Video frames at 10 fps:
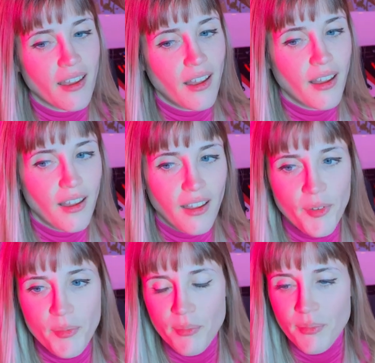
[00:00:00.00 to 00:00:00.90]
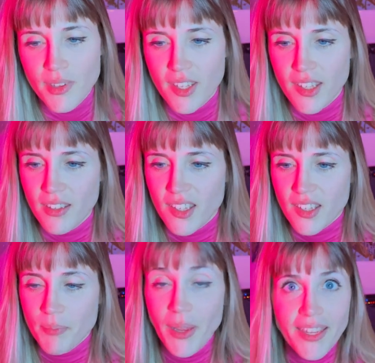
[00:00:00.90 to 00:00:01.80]
Um,
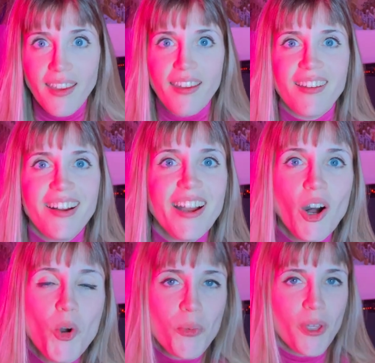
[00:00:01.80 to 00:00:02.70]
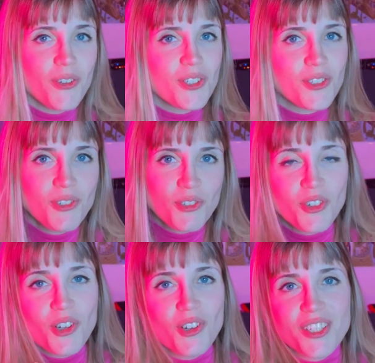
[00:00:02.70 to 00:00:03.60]
but yeah, I hope that was
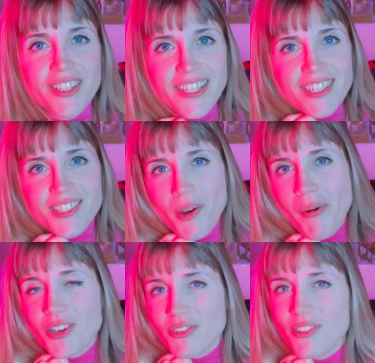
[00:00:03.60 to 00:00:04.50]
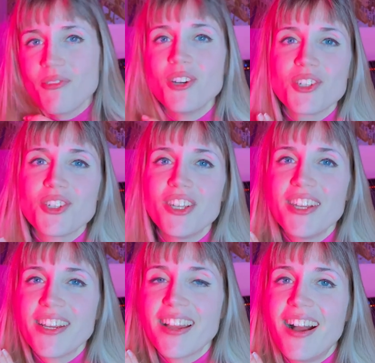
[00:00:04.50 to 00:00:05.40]
useful. Thank you so much for
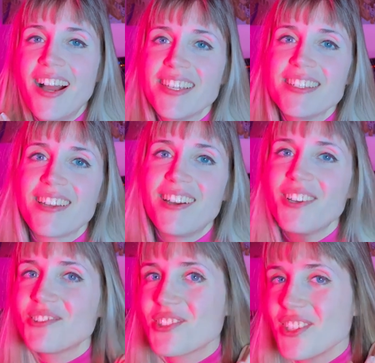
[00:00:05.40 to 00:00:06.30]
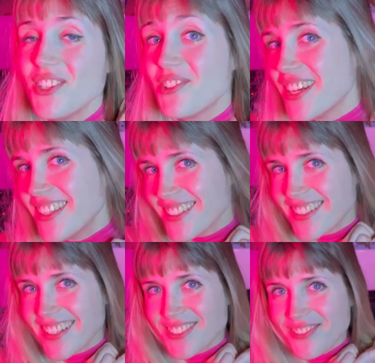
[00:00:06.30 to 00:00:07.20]
watching and I will see you in the
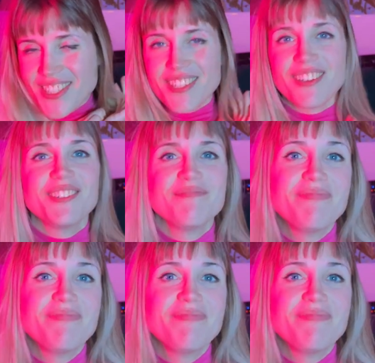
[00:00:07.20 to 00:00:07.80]
next video.